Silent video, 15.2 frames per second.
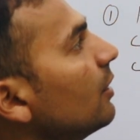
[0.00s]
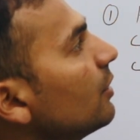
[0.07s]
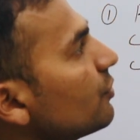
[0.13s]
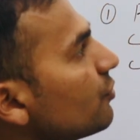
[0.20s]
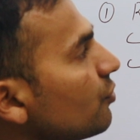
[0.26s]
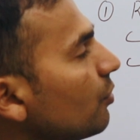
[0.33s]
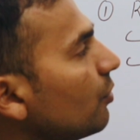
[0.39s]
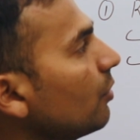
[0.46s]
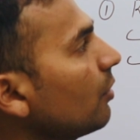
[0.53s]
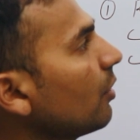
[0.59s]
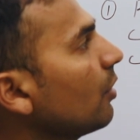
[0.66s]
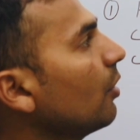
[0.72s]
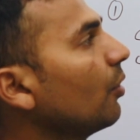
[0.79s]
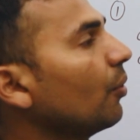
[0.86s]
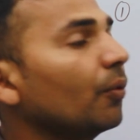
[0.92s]
So
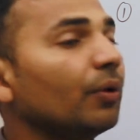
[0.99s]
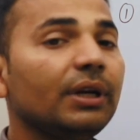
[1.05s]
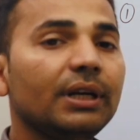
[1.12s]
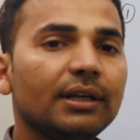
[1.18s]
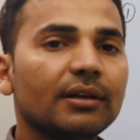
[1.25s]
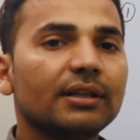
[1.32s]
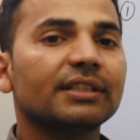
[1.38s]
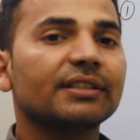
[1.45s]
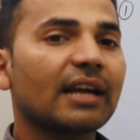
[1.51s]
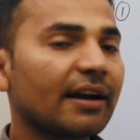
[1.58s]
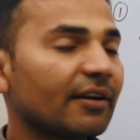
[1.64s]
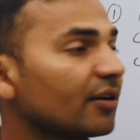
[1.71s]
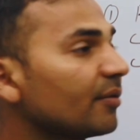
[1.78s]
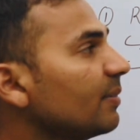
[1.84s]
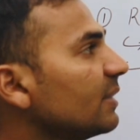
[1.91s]
we need a
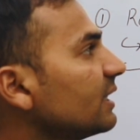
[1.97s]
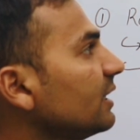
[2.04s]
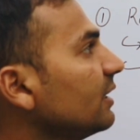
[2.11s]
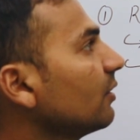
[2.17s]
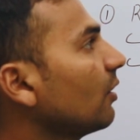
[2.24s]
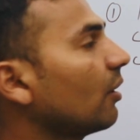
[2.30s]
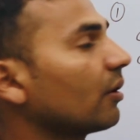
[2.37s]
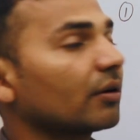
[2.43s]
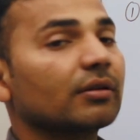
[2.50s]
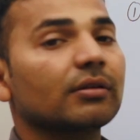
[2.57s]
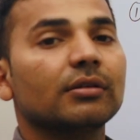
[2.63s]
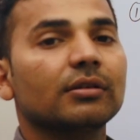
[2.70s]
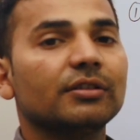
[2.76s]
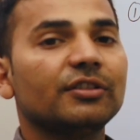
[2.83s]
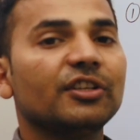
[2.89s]
standard machine or a
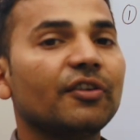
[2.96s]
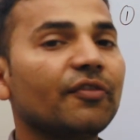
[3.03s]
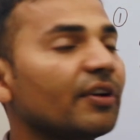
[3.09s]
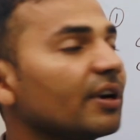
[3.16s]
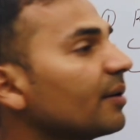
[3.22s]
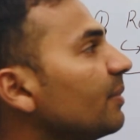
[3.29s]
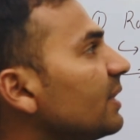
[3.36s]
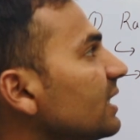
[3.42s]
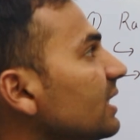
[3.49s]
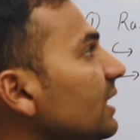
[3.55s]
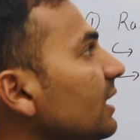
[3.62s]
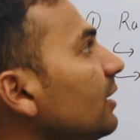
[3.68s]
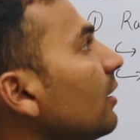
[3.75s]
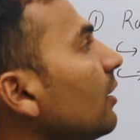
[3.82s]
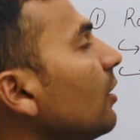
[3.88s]
generic
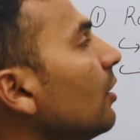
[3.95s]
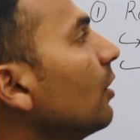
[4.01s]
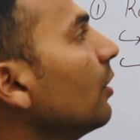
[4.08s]
machine